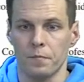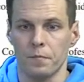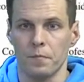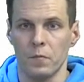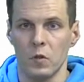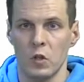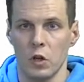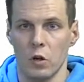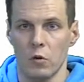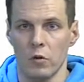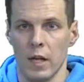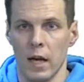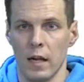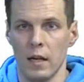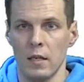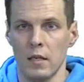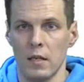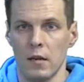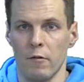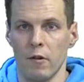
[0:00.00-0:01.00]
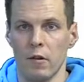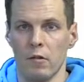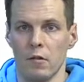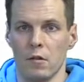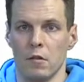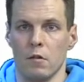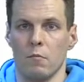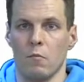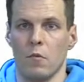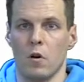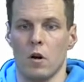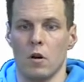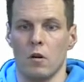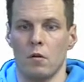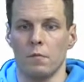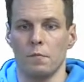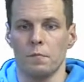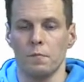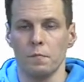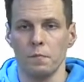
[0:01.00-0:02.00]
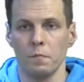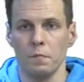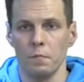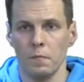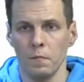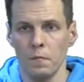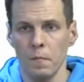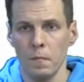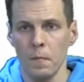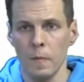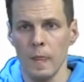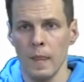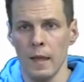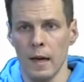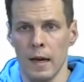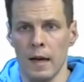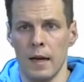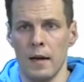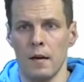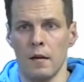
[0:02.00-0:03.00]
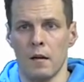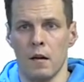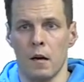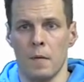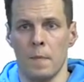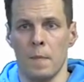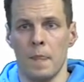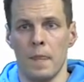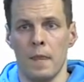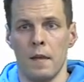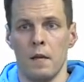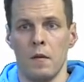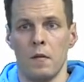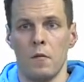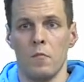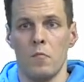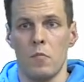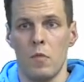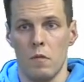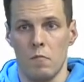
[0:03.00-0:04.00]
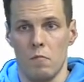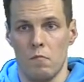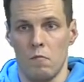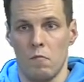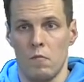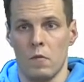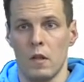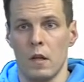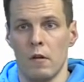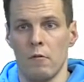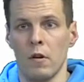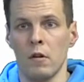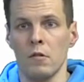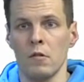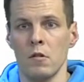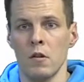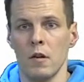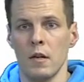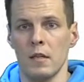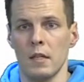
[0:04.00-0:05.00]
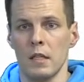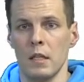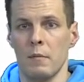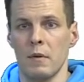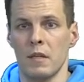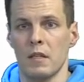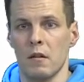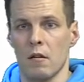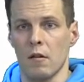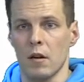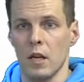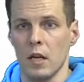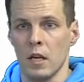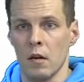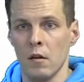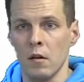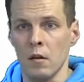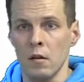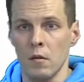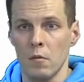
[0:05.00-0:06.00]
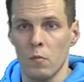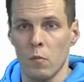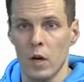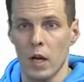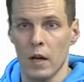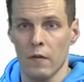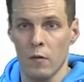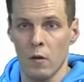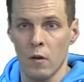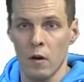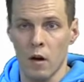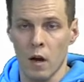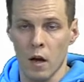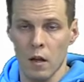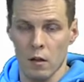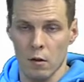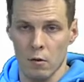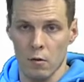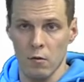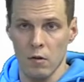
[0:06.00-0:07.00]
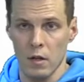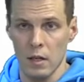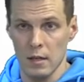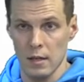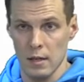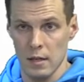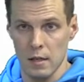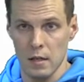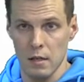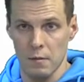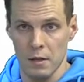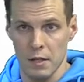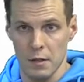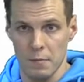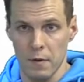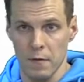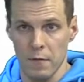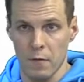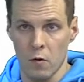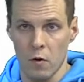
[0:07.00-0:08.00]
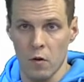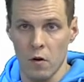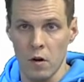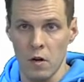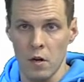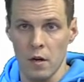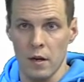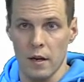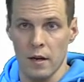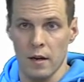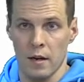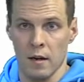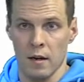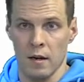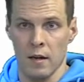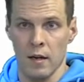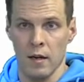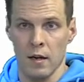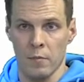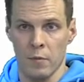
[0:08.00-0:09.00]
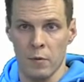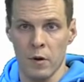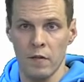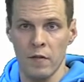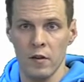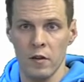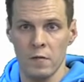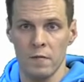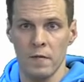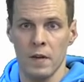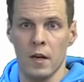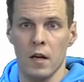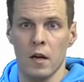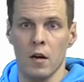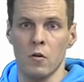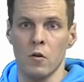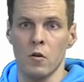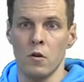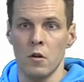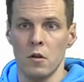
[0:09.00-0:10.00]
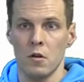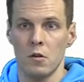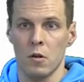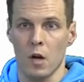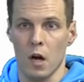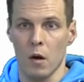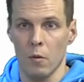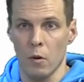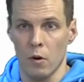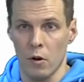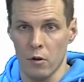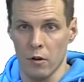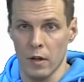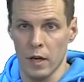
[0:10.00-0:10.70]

So that is a regression model. And the regression estimates are here. We have gone through these estimates before in a previous video, so I will not